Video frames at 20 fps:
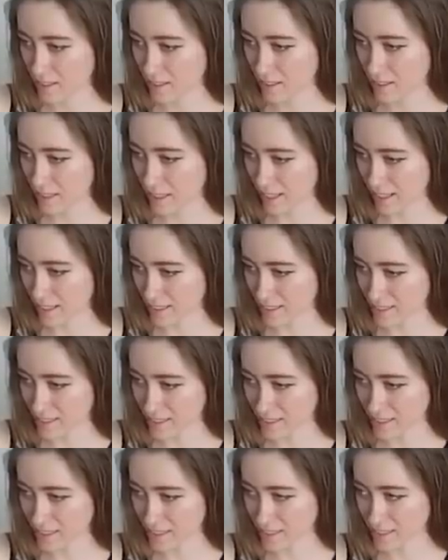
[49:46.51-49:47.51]

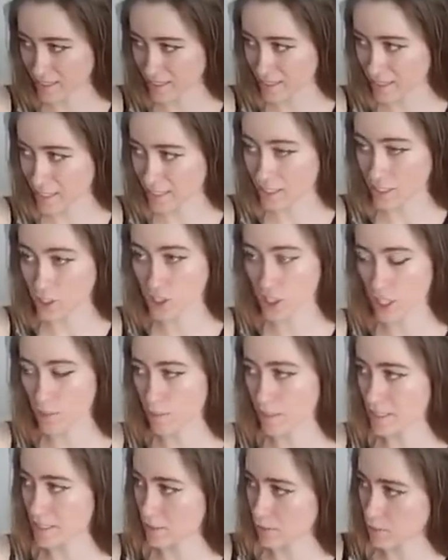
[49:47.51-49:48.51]
Yes. Not the
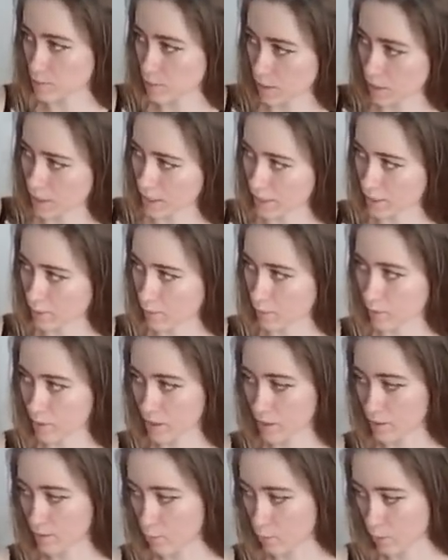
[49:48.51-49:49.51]
cheapest. It was probably like one
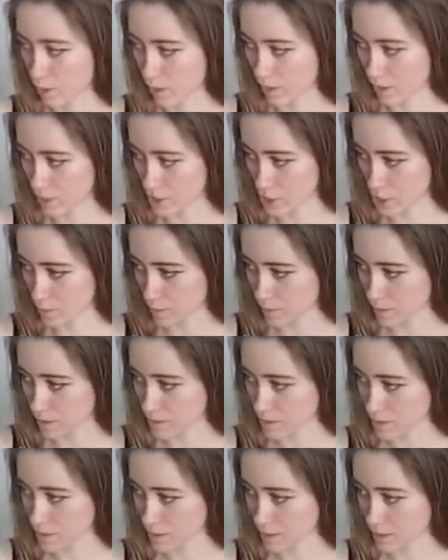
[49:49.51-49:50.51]
of the one of the
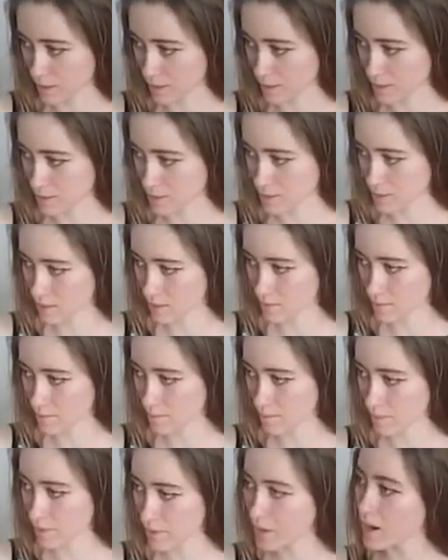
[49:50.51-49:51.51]
cheapest at least.
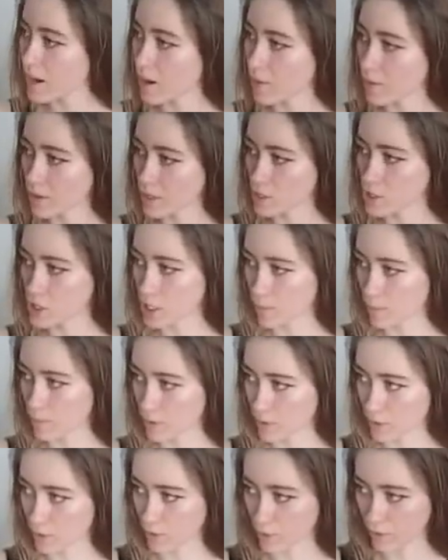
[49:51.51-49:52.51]
I wanted cheap
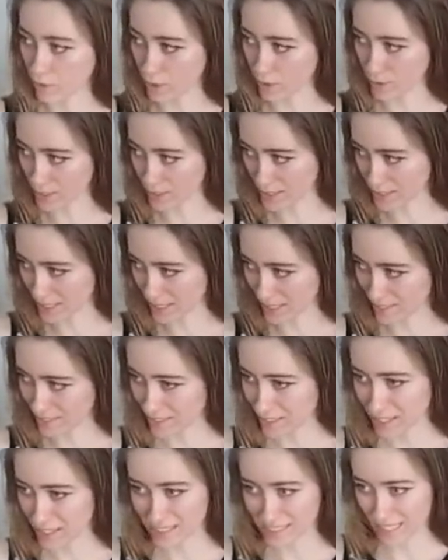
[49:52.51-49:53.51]
with good reviews. It's kind of
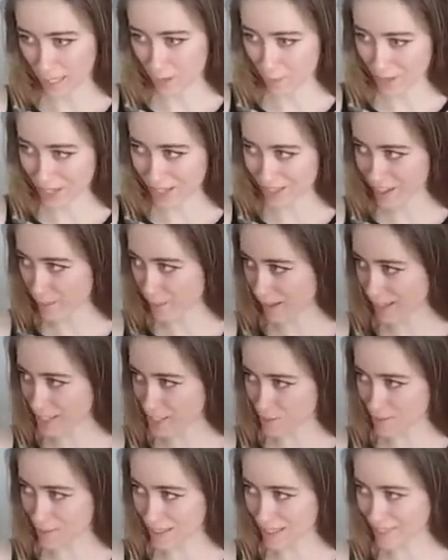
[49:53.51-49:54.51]
is that weird? Why
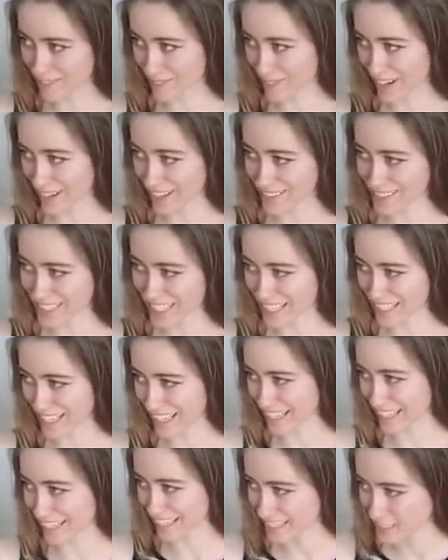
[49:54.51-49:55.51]
did you make? Why are you saying
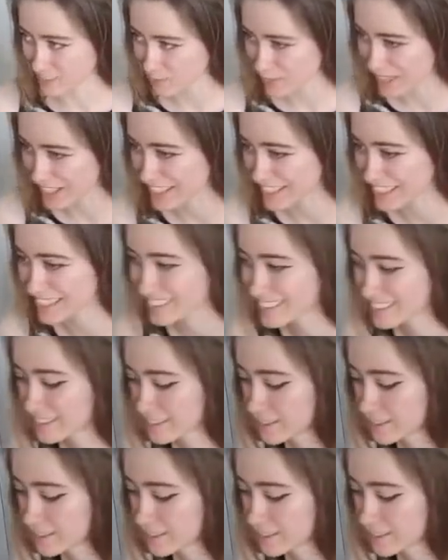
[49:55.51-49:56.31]
that like it's weird?